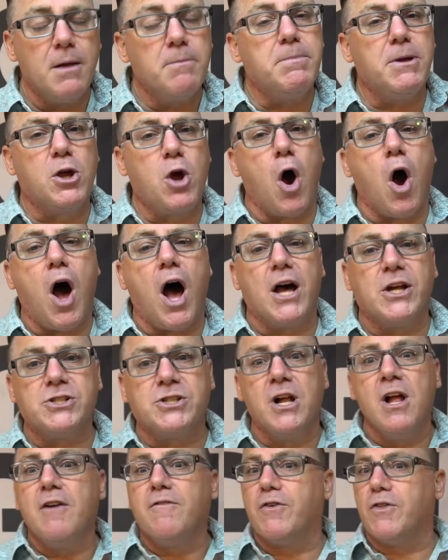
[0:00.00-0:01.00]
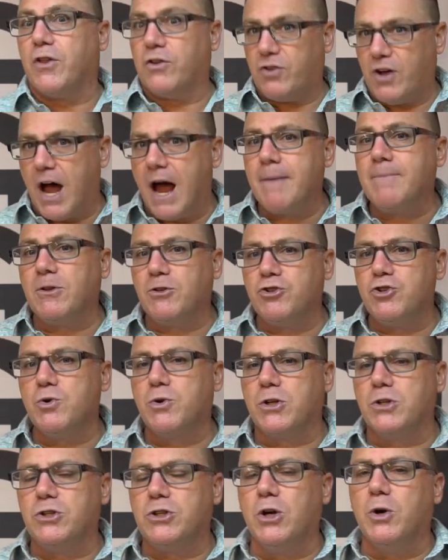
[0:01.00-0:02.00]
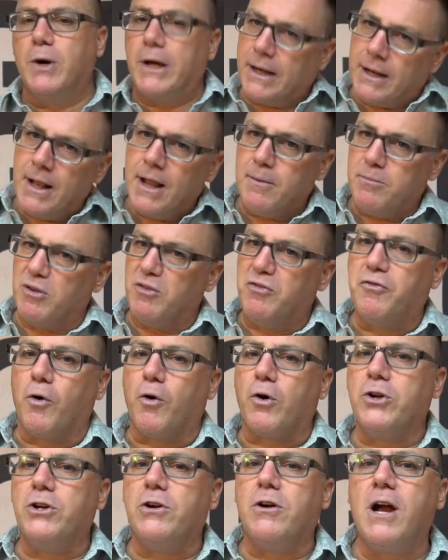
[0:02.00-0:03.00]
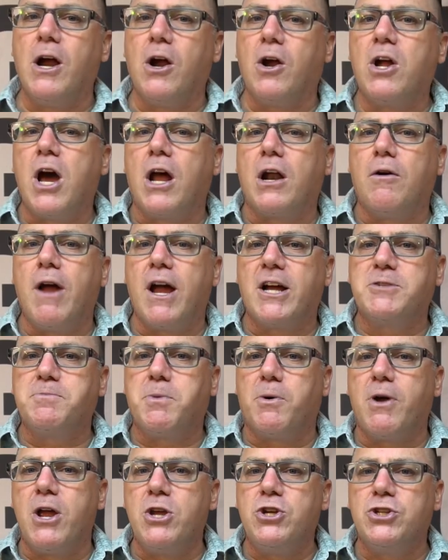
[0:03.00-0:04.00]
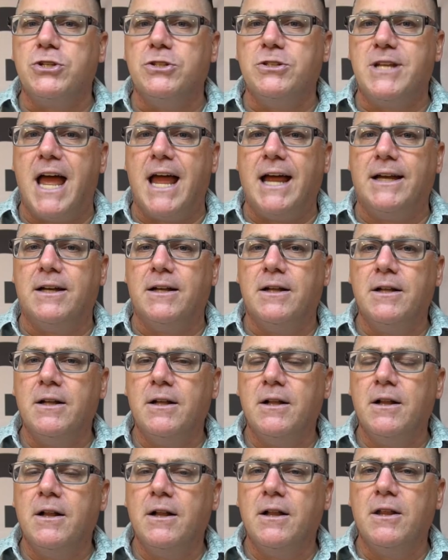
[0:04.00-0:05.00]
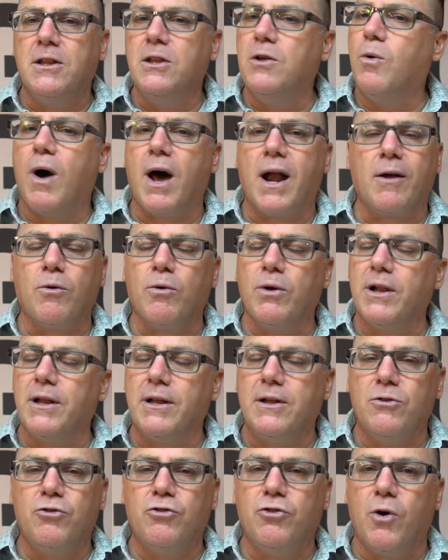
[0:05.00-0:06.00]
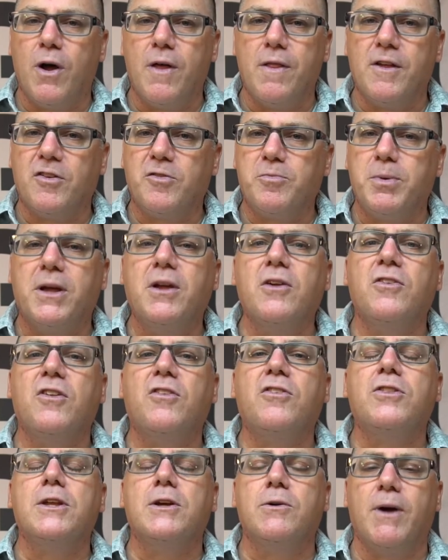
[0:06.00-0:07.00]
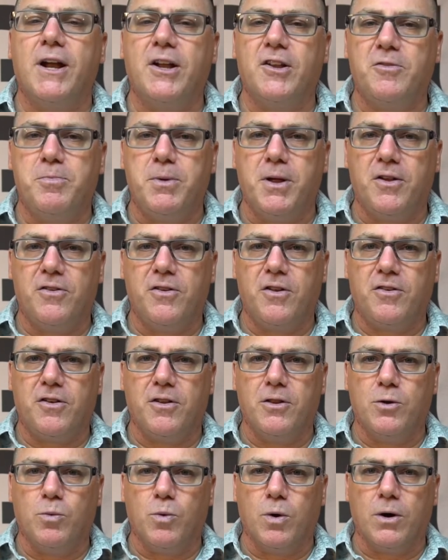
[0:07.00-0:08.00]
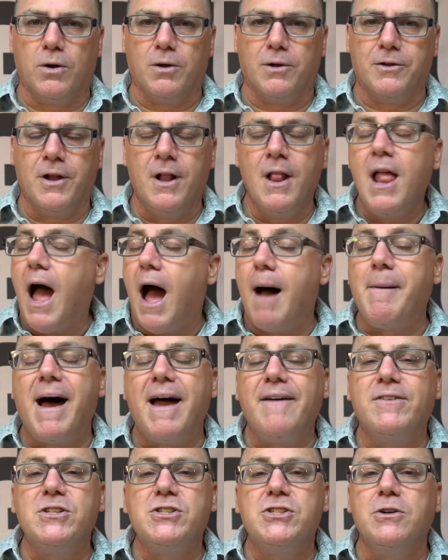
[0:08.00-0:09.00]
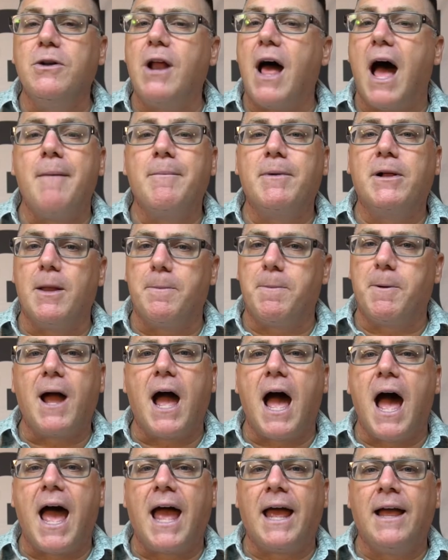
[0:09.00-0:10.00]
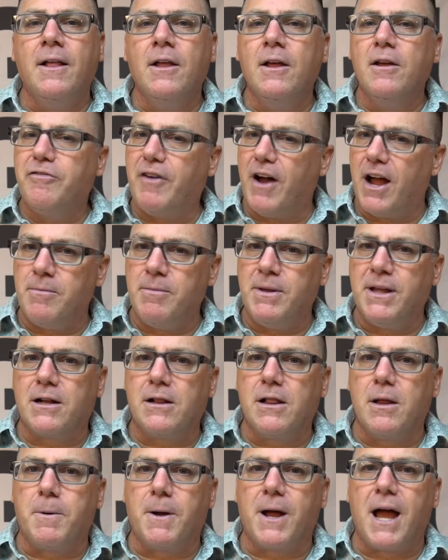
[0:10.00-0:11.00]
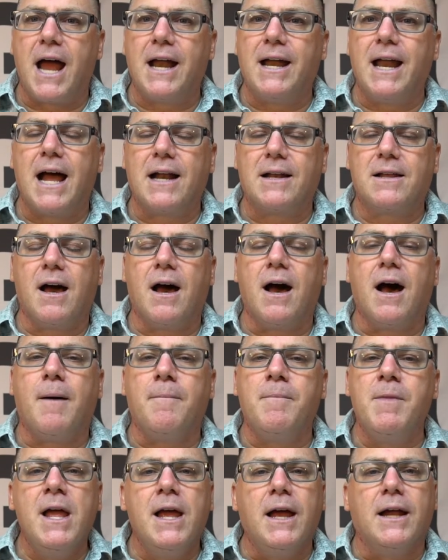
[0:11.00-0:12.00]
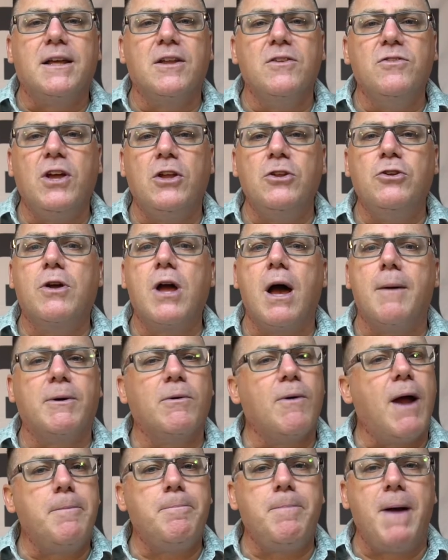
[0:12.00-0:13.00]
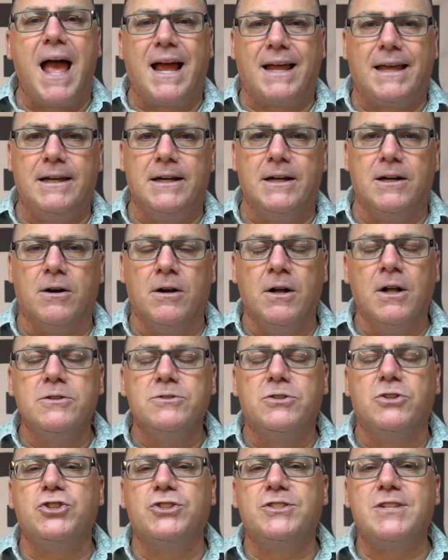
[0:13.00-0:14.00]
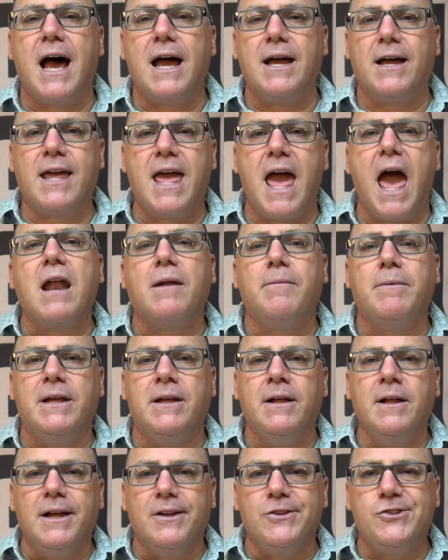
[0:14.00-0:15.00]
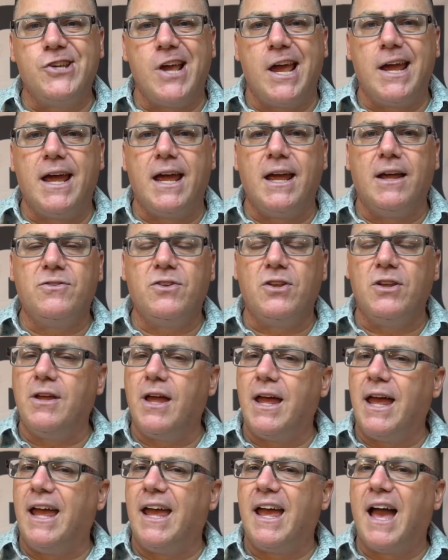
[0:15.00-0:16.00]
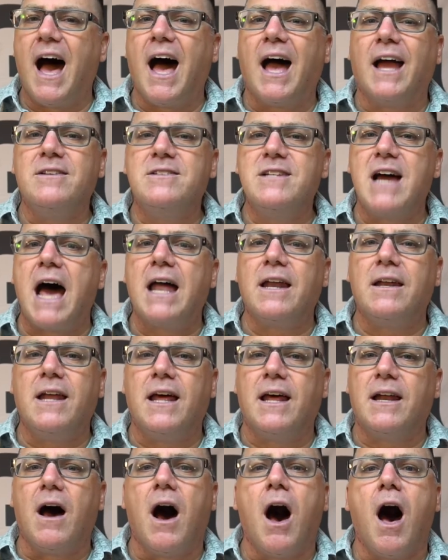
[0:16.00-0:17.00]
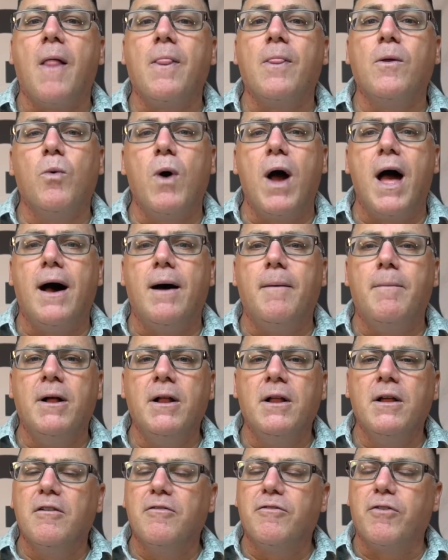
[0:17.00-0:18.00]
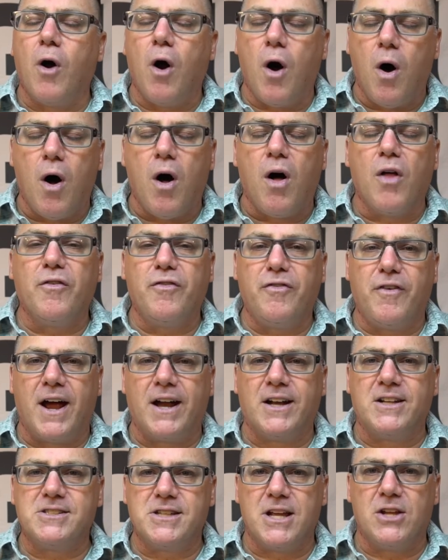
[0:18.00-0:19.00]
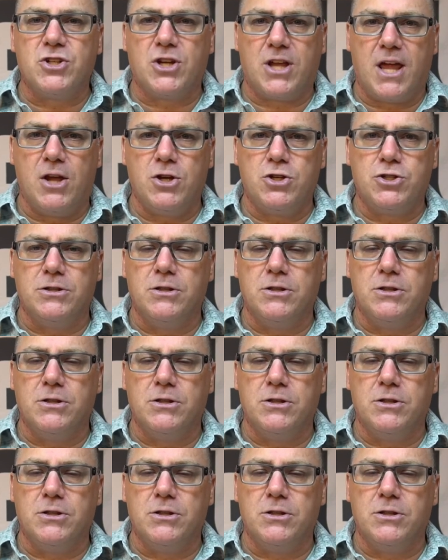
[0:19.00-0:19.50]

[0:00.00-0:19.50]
because for the time that you can do it before your haircut or expiration date, you want to really enjoy this because it's the greatest business in the world. I'm Ivan Zoot. I'm Clipper Guy. Find me at clipperguy.com and continue coming right back here to Jatai Academy at jatai.net on the web for all the finest education